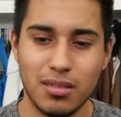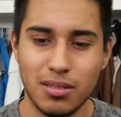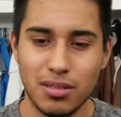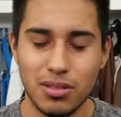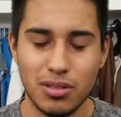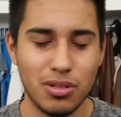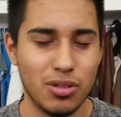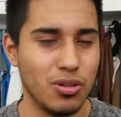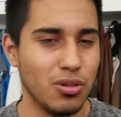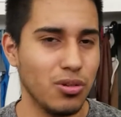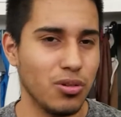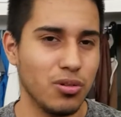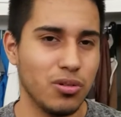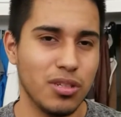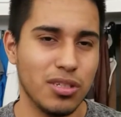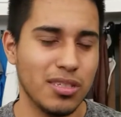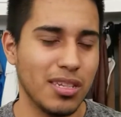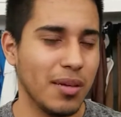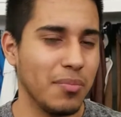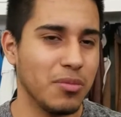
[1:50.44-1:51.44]
So
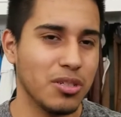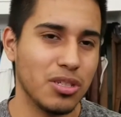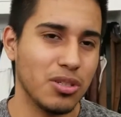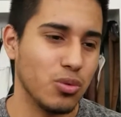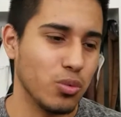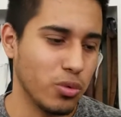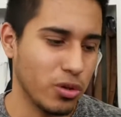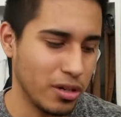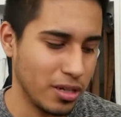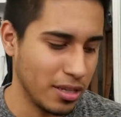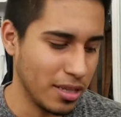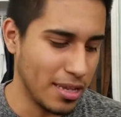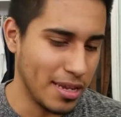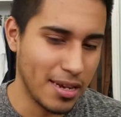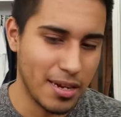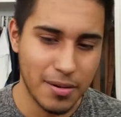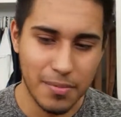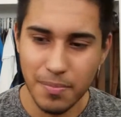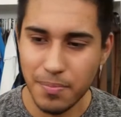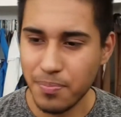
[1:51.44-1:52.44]
there's not much to worry
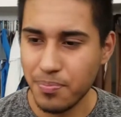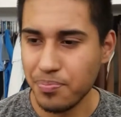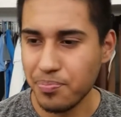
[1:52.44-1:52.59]
there.